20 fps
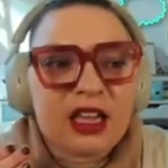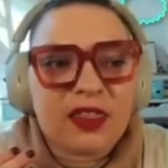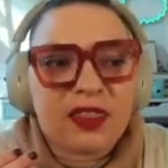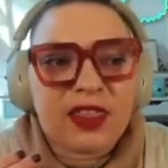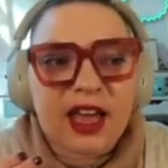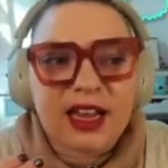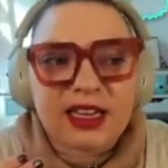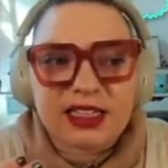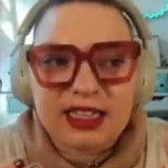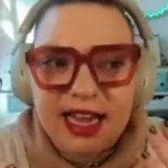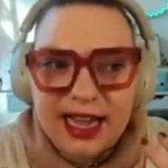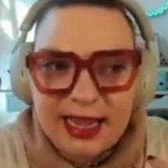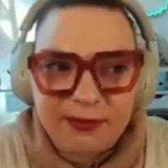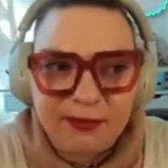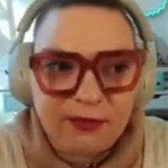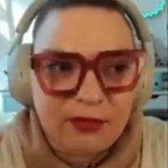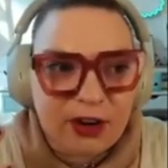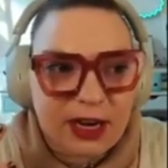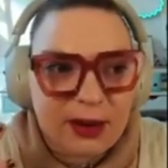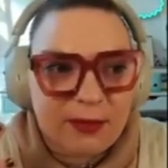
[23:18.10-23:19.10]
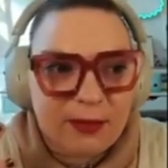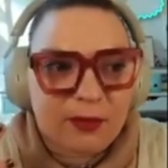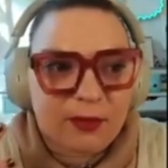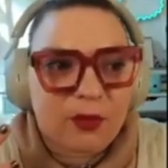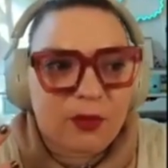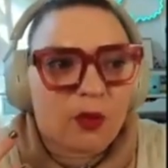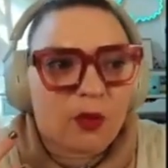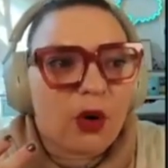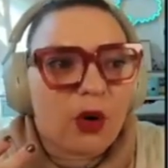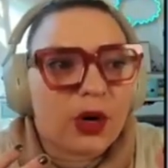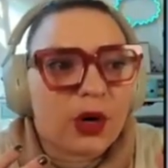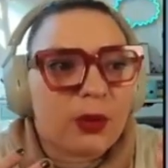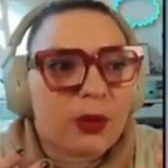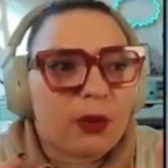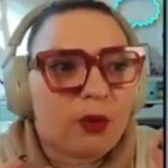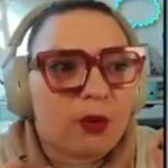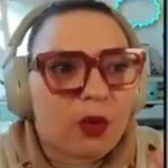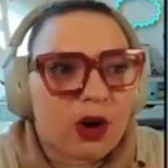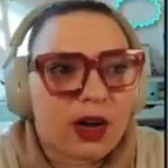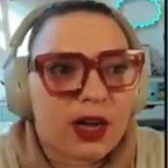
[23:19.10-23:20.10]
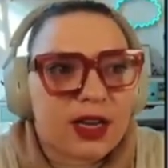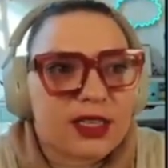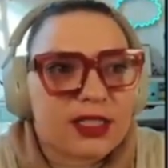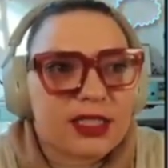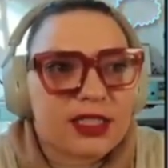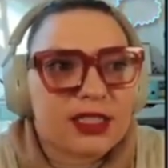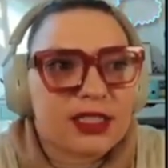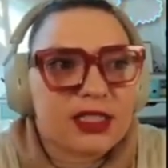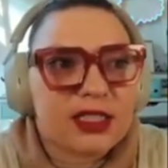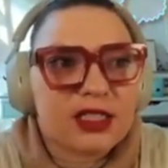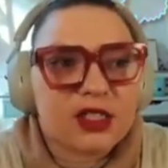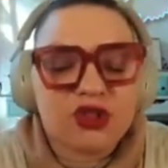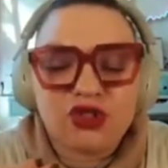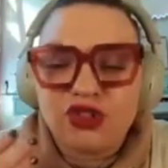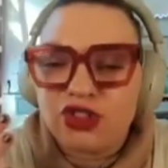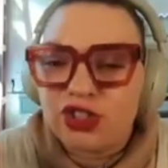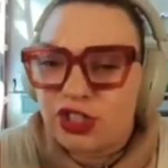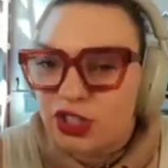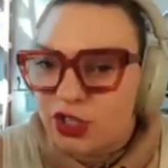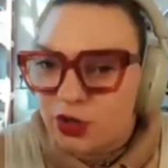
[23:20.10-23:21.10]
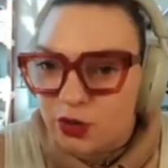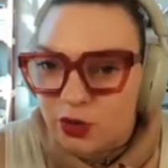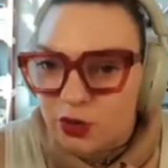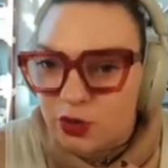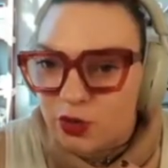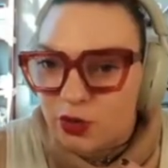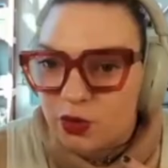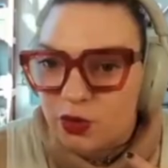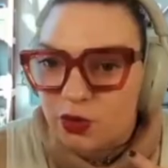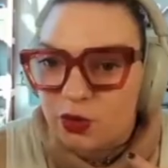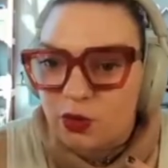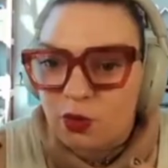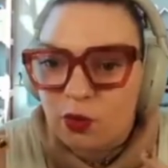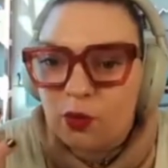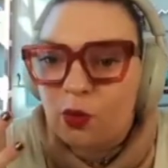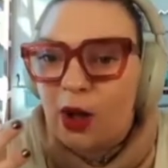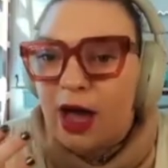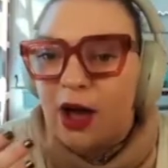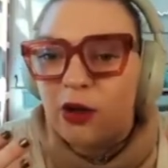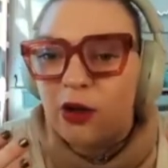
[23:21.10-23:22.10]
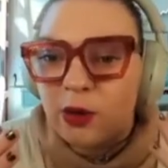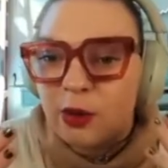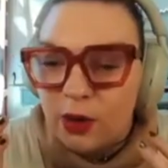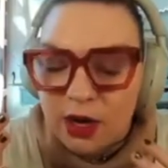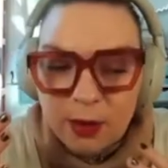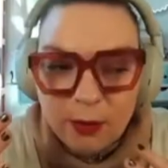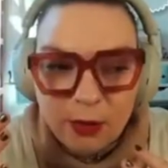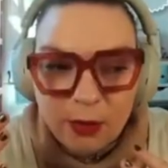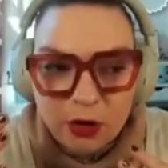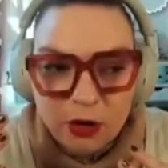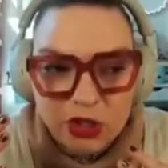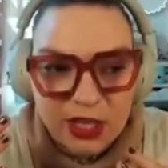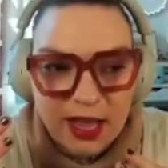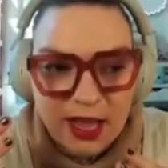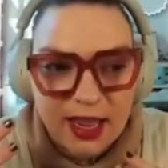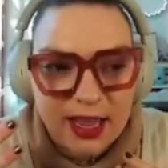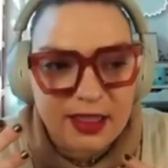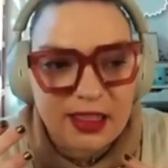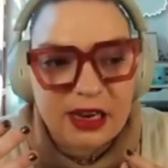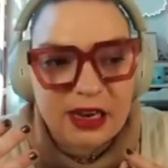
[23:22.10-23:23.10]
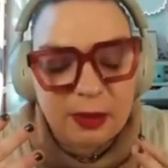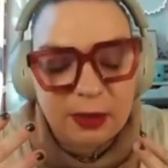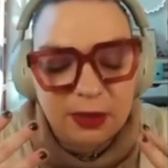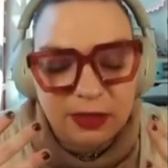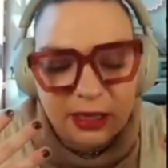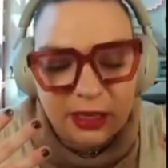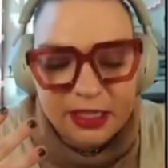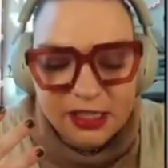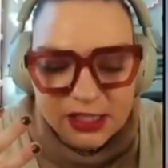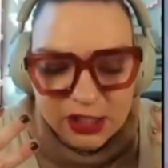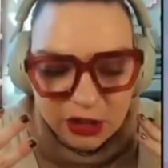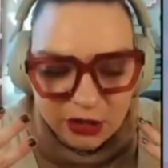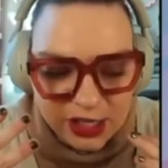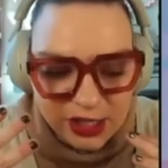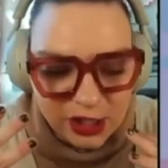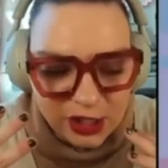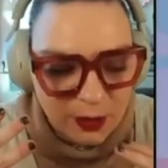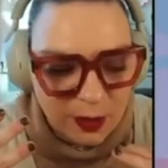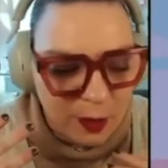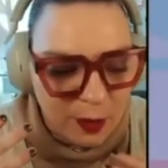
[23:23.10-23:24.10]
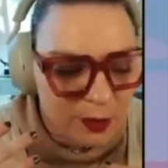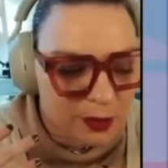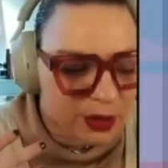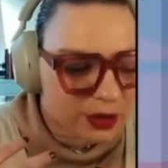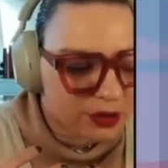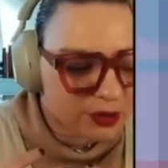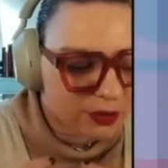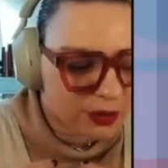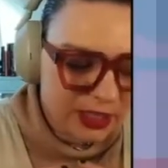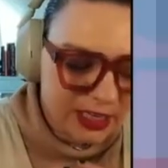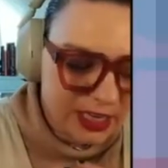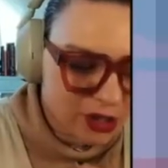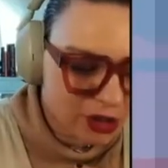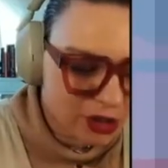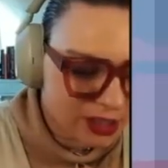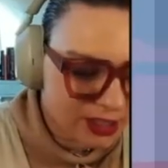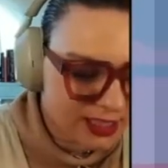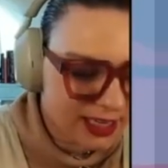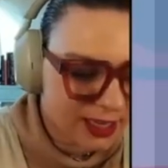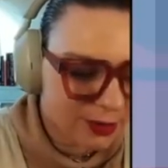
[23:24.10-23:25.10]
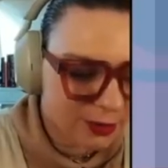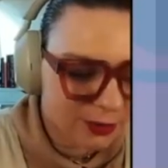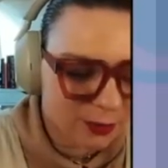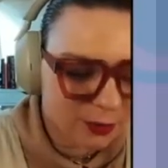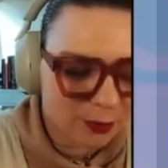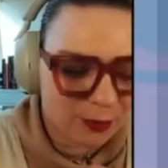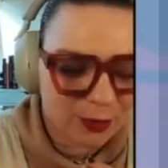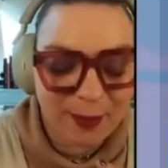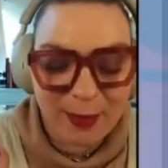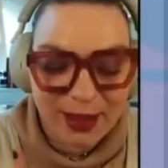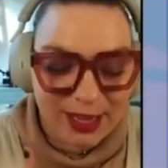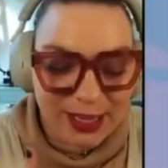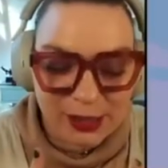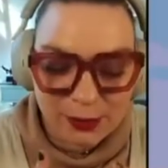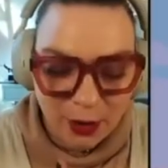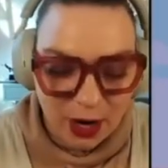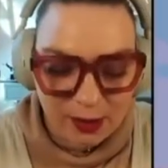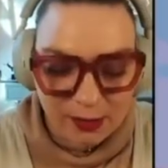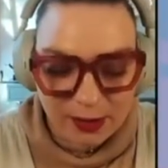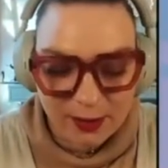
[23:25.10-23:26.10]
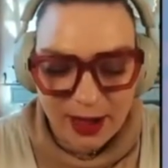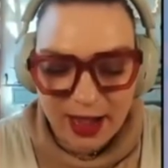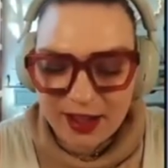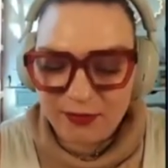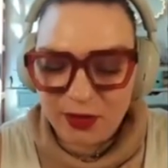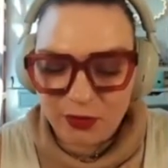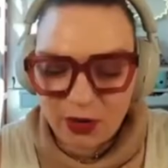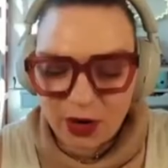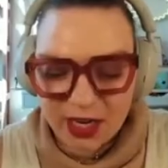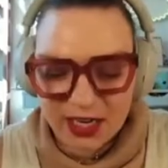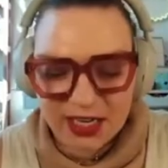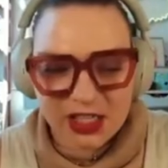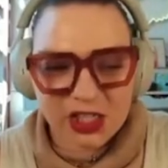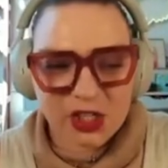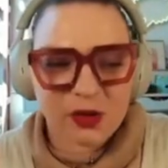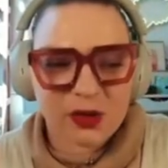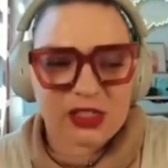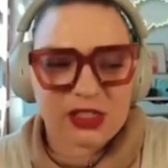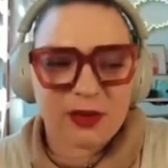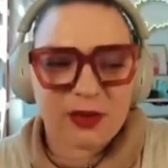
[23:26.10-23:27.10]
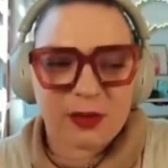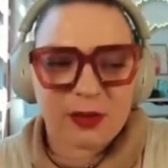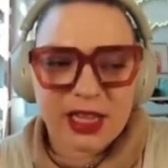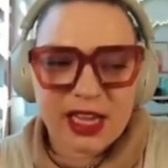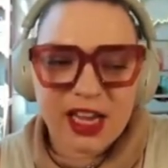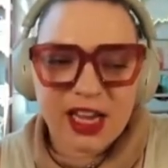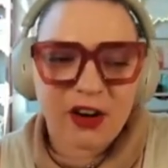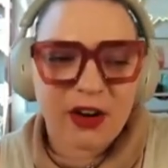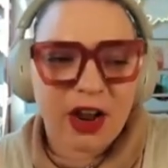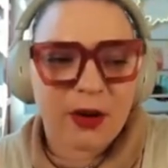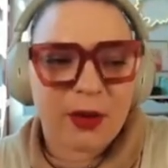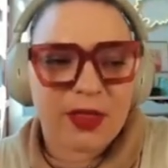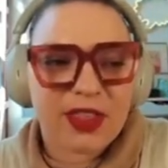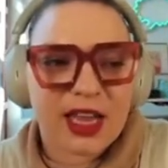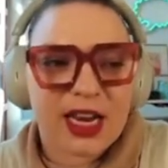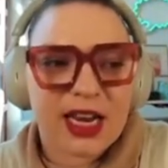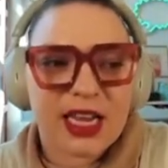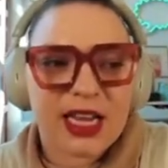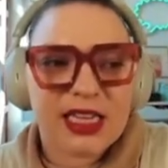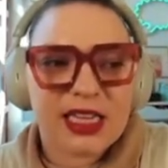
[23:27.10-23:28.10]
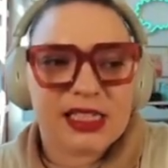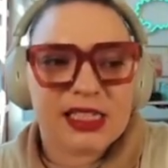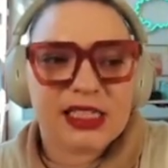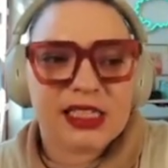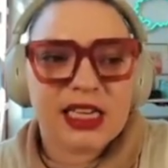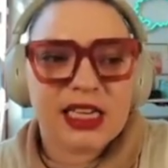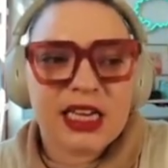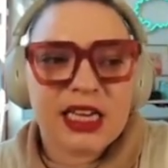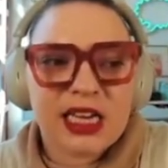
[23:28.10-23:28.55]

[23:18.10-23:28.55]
that time frame? What do we want to, how do we want to approach that? And then the considerations that's really interesting and the biggest problem I've been running into as I've been playing around with it is